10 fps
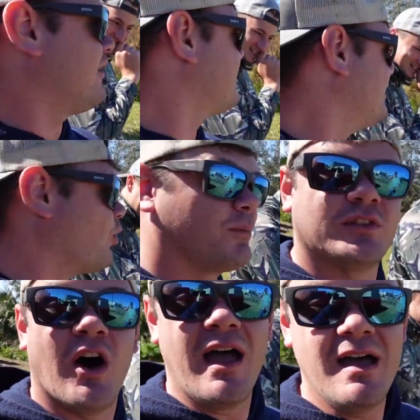I don't think Norm
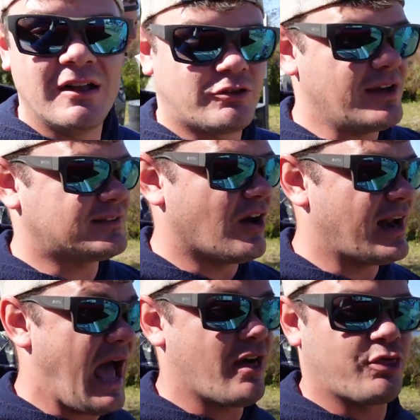saw it. Trey saw
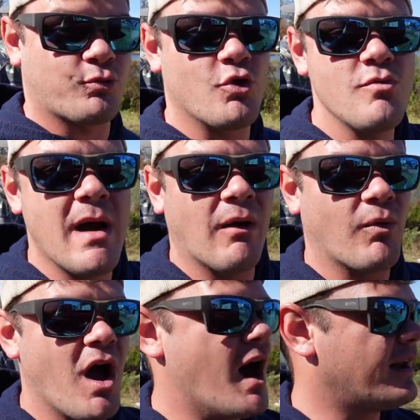it. I threw my
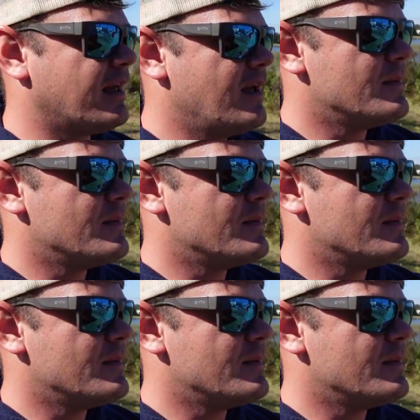rod